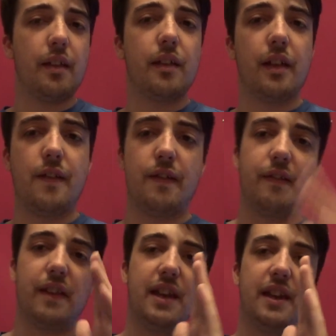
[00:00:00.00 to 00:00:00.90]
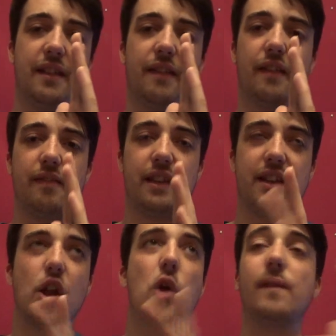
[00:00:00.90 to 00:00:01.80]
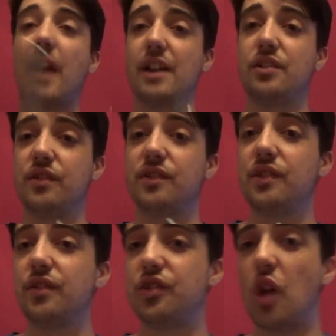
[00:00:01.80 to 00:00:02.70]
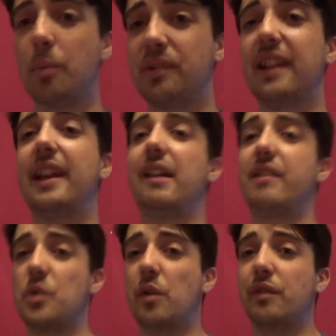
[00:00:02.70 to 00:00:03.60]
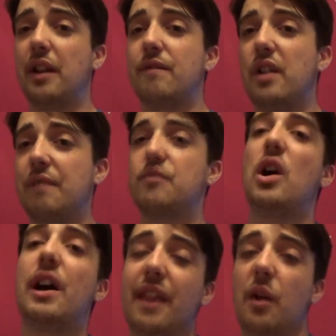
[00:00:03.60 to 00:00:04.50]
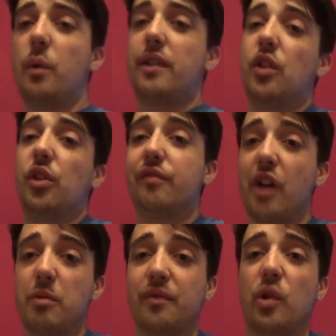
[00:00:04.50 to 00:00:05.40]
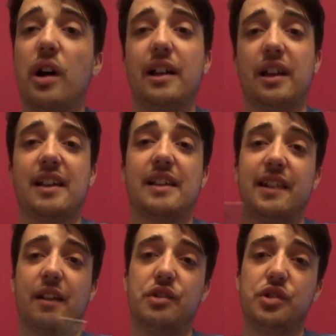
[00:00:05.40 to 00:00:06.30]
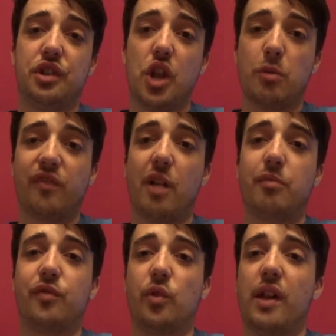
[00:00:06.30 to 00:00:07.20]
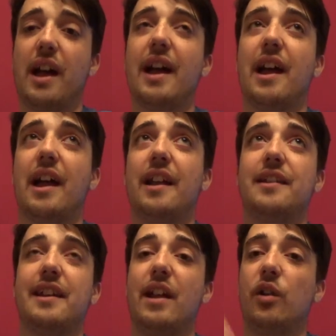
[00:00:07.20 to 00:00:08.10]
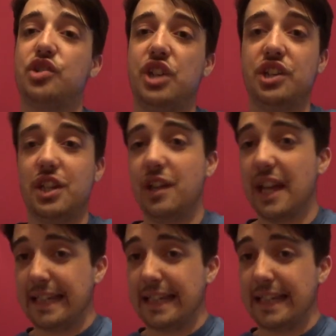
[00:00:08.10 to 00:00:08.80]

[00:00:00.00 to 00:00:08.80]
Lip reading: The notifications stop syncing every so often. I've not had that with another phone before. I was using a Note 5 before that and an LG